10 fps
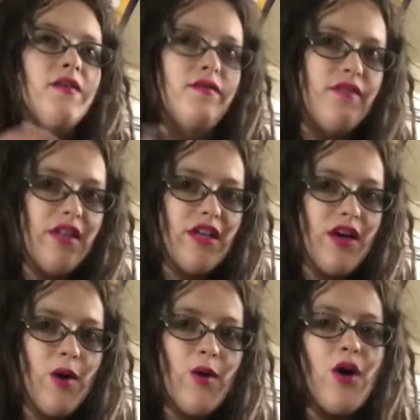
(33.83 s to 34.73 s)

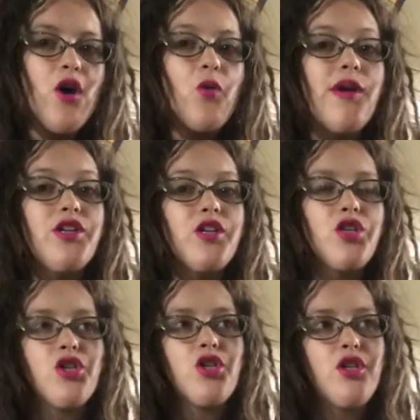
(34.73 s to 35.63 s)
video, which
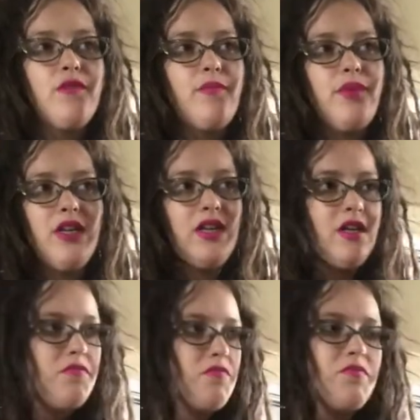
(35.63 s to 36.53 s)
should be